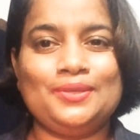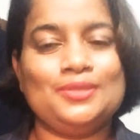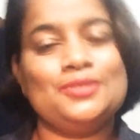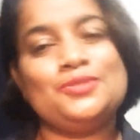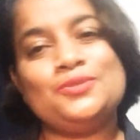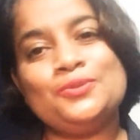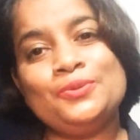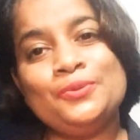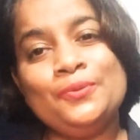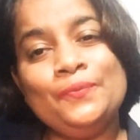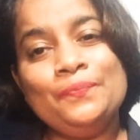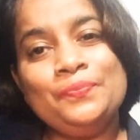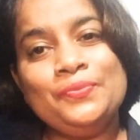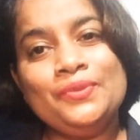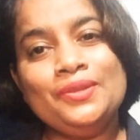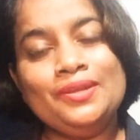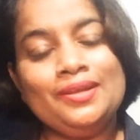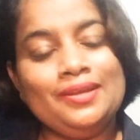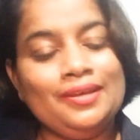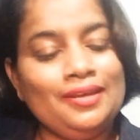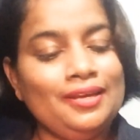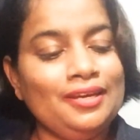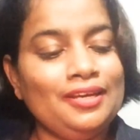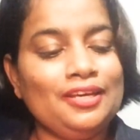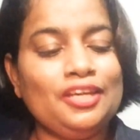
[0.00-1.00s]
So,
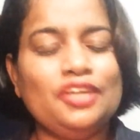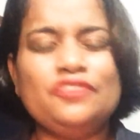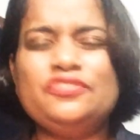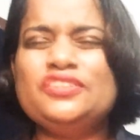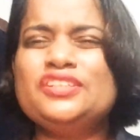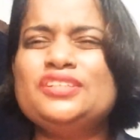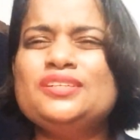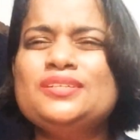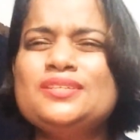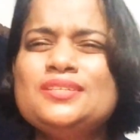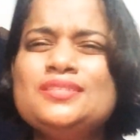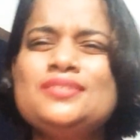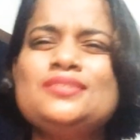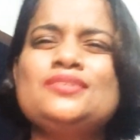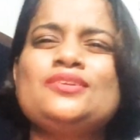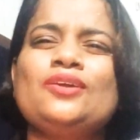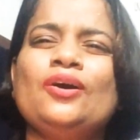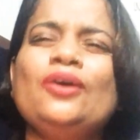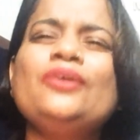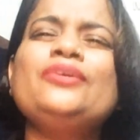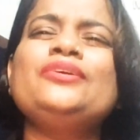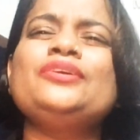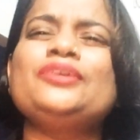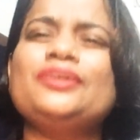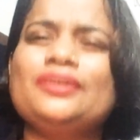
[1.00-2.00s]
if it is
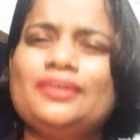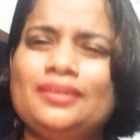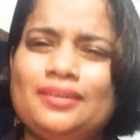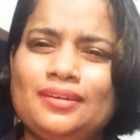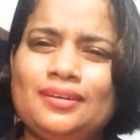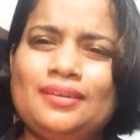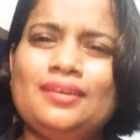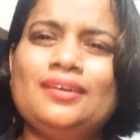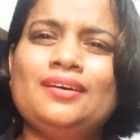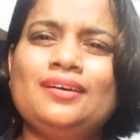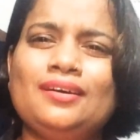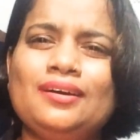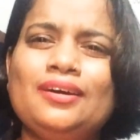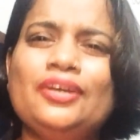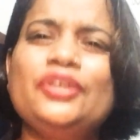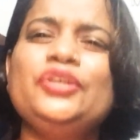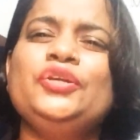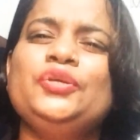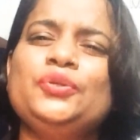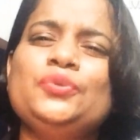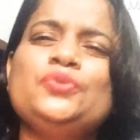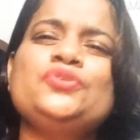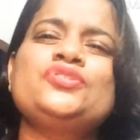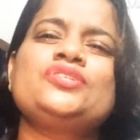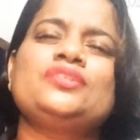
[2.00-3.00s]
not a
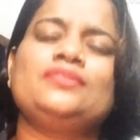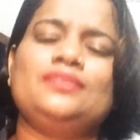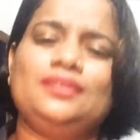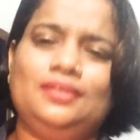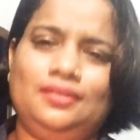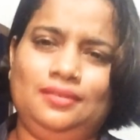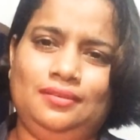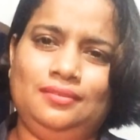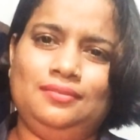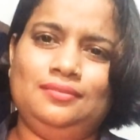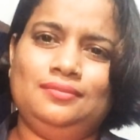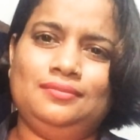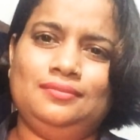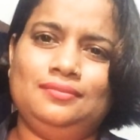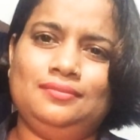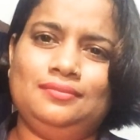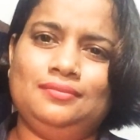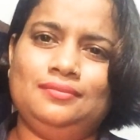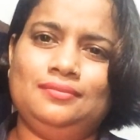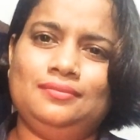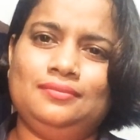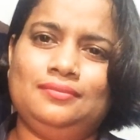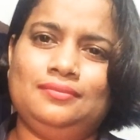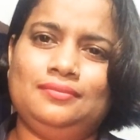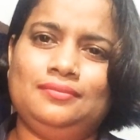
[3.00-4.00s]
used thing,
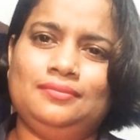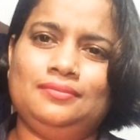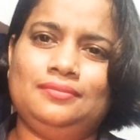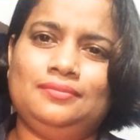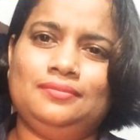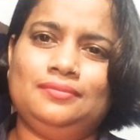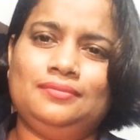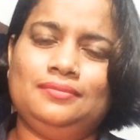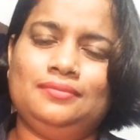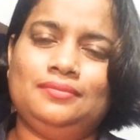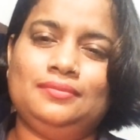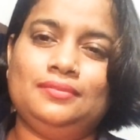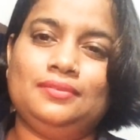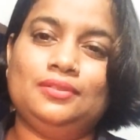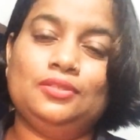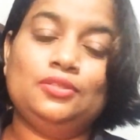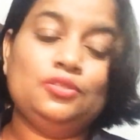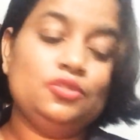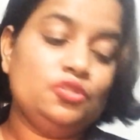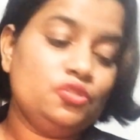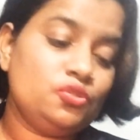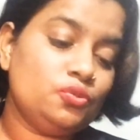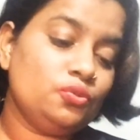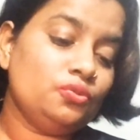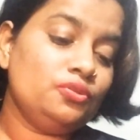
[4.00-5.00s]

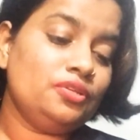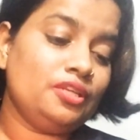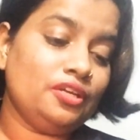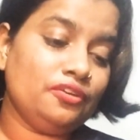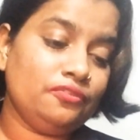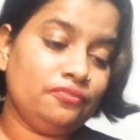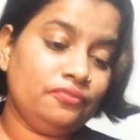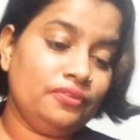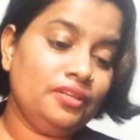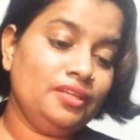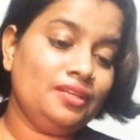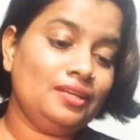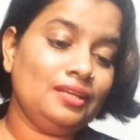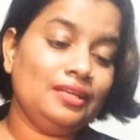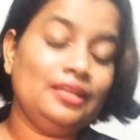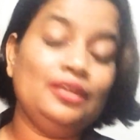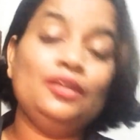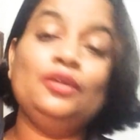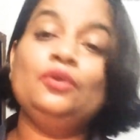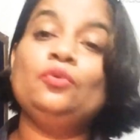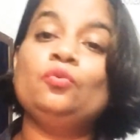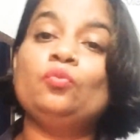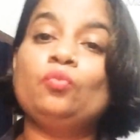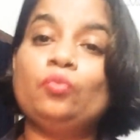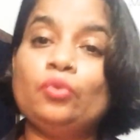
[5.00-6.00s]
so
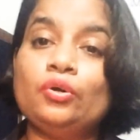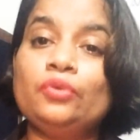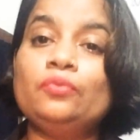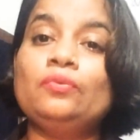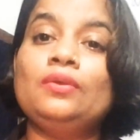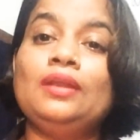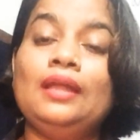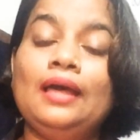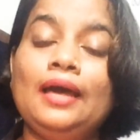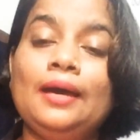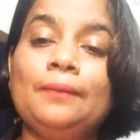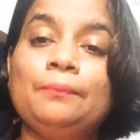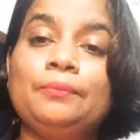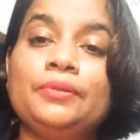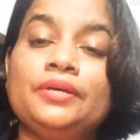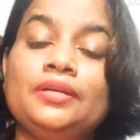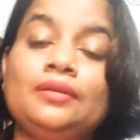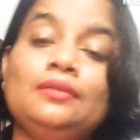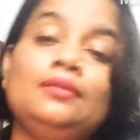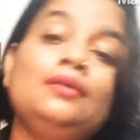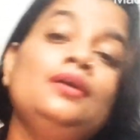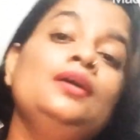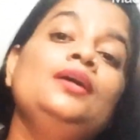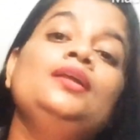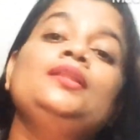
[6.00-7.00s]
definitely what will
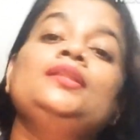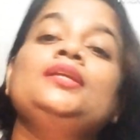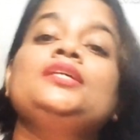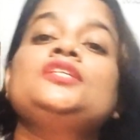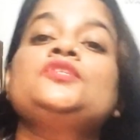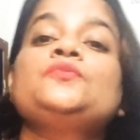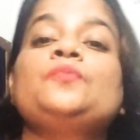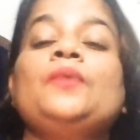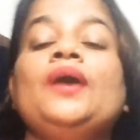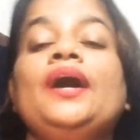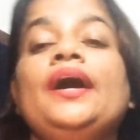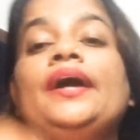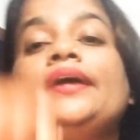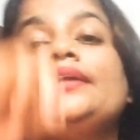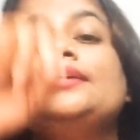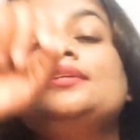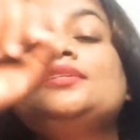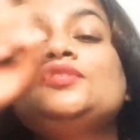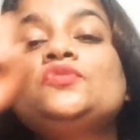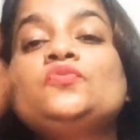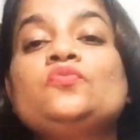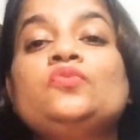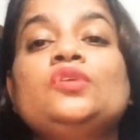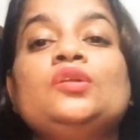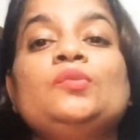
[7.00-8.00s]
happen? The
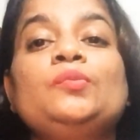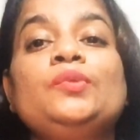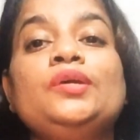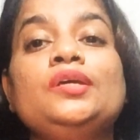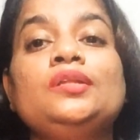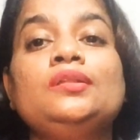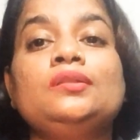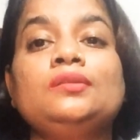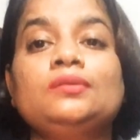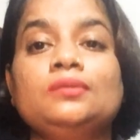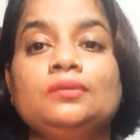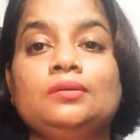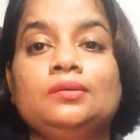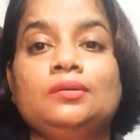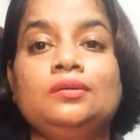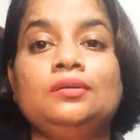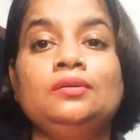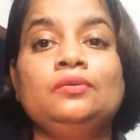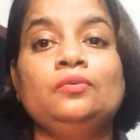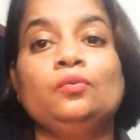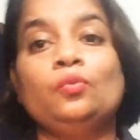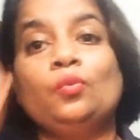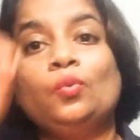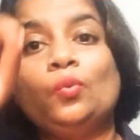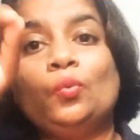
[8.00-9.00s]
spiders will be
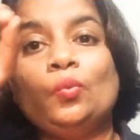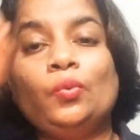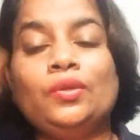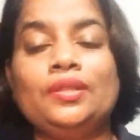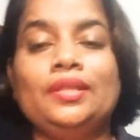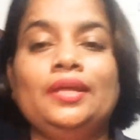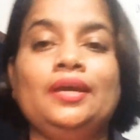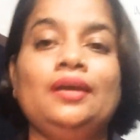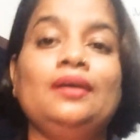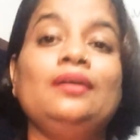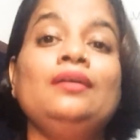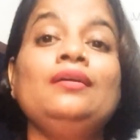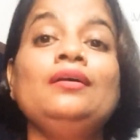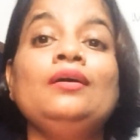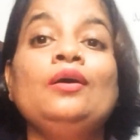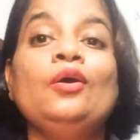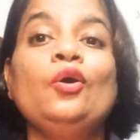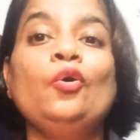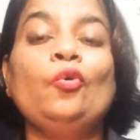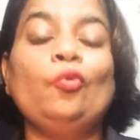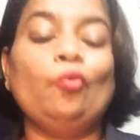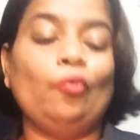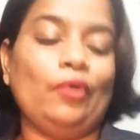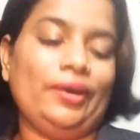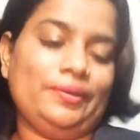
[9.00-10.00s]
there with their
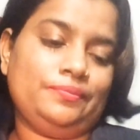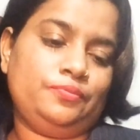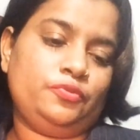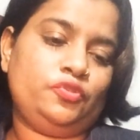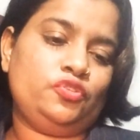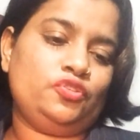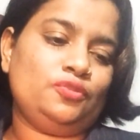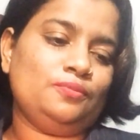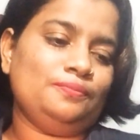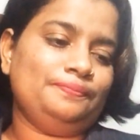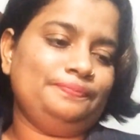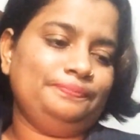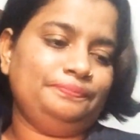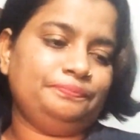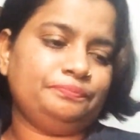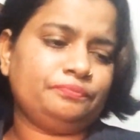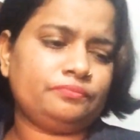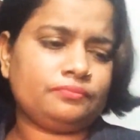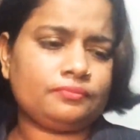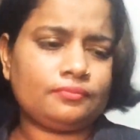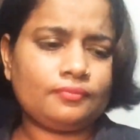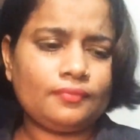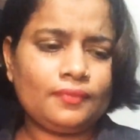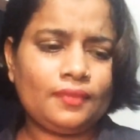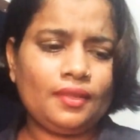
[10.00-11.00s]
webs.
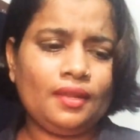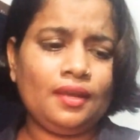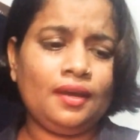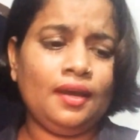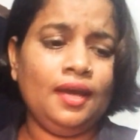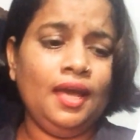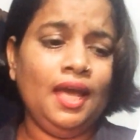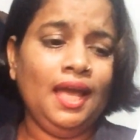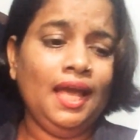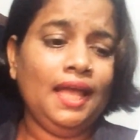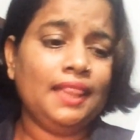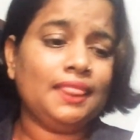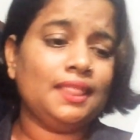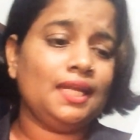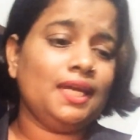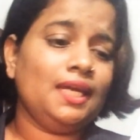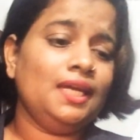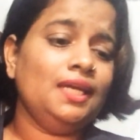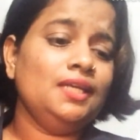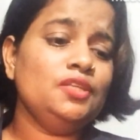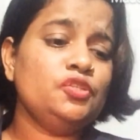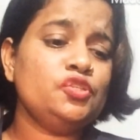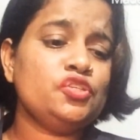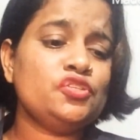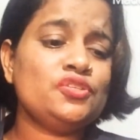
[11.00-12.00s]
The
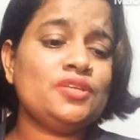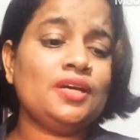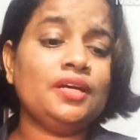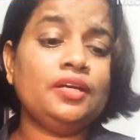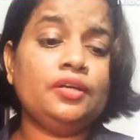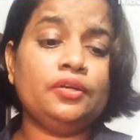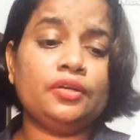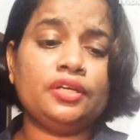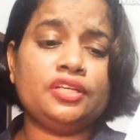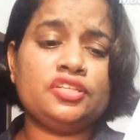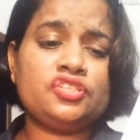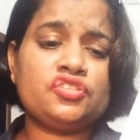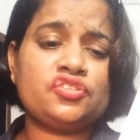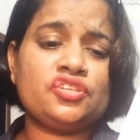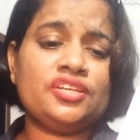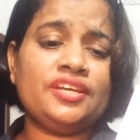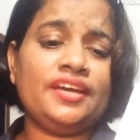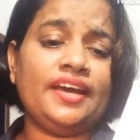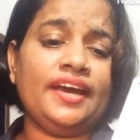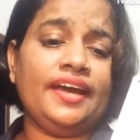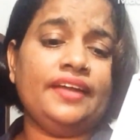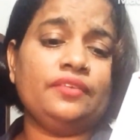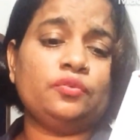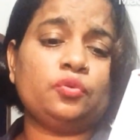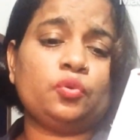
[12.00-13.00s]
hinges are
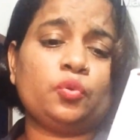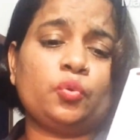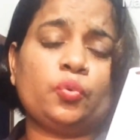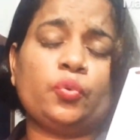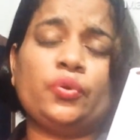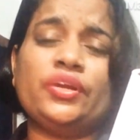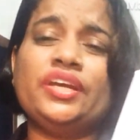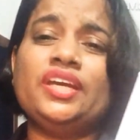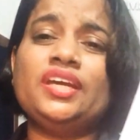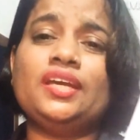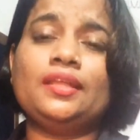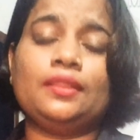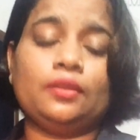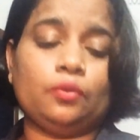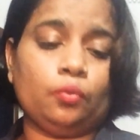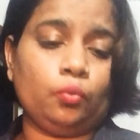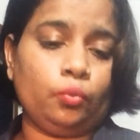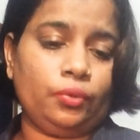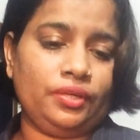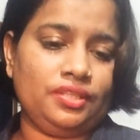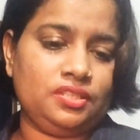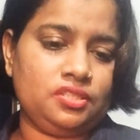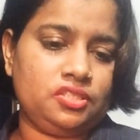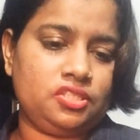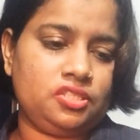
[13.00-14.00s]
rusty and creak in the
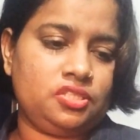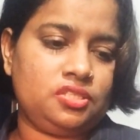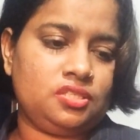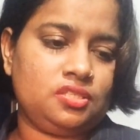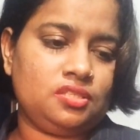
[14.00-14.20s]
wind.